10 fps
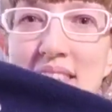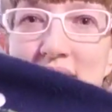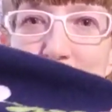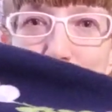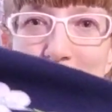this
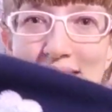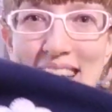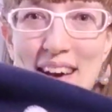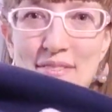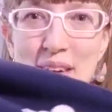is a real
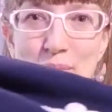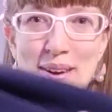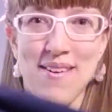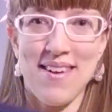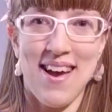heavy
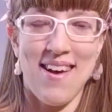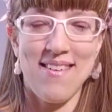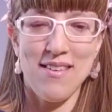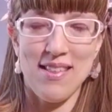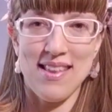winter
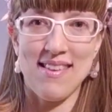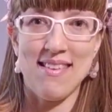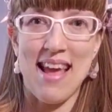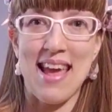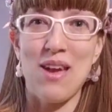coat, this
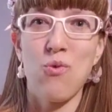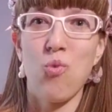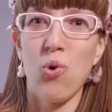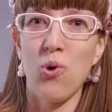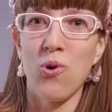is a
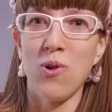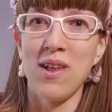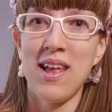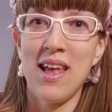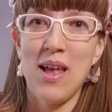
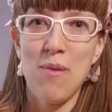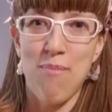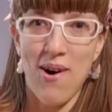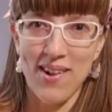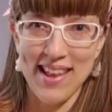wool
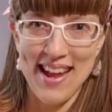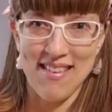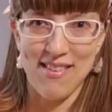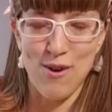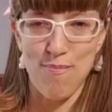
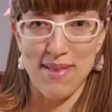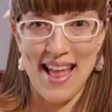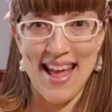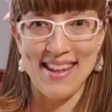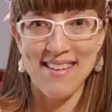polyester
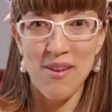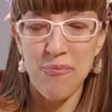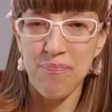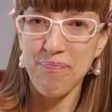blend,